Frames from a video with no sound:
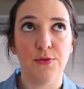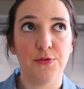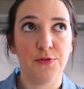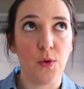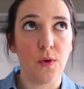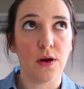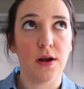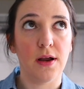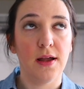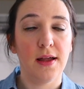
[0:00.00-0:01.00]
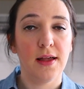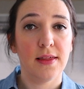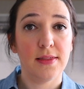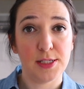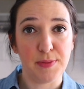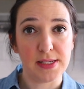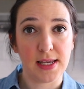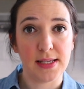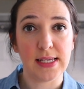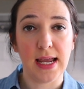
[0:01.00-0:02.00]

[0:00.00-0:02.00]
for these biscuits,